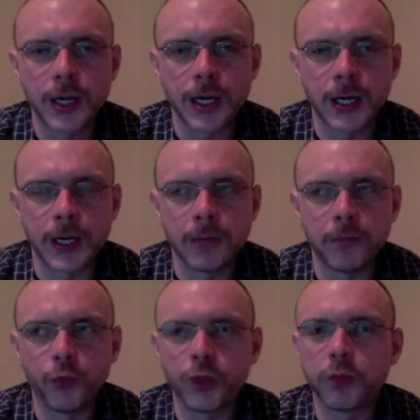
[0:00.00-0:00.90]

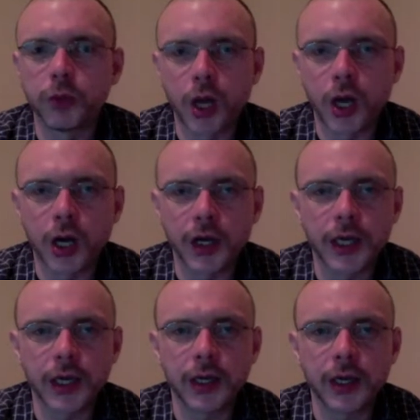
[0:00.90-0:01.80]
with
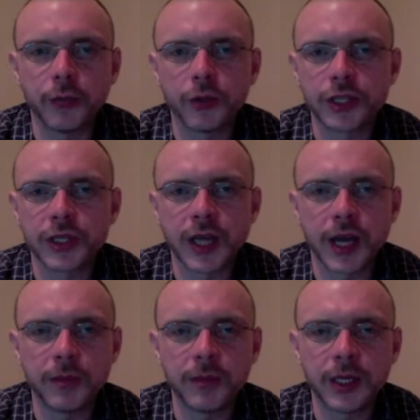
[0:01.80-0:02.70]
blogging and
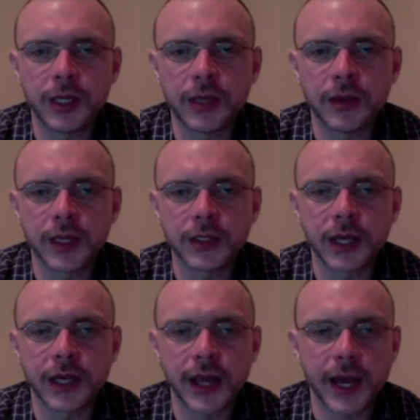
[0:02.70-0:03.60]
present.me, things
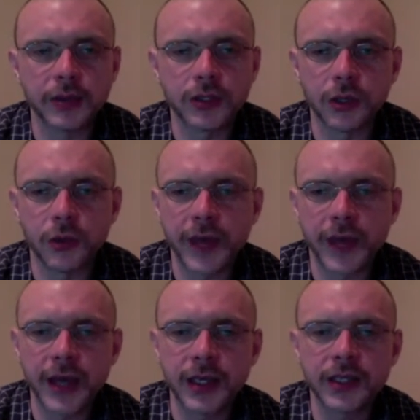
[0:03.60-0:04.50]
like that. So
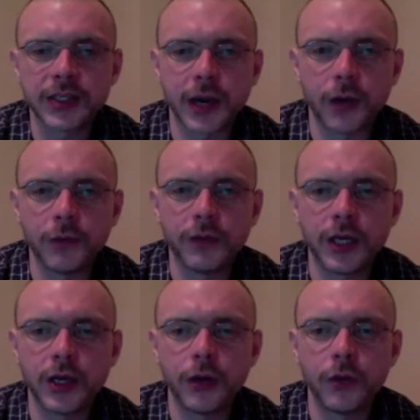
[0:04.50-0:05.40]
that is our
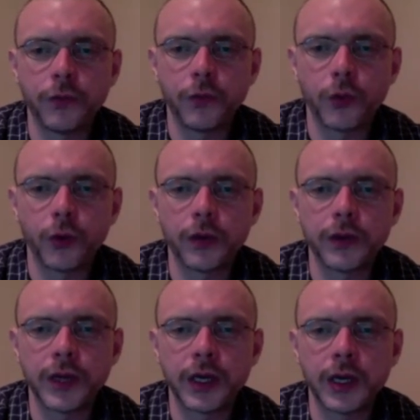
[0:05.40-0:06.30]
video for
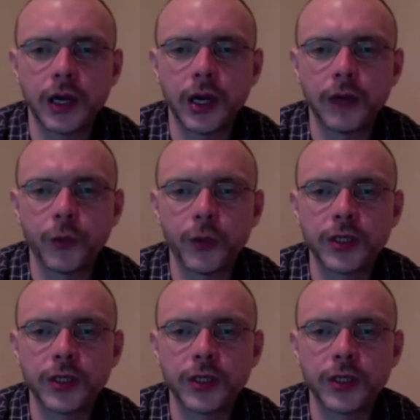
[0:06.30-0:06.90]
week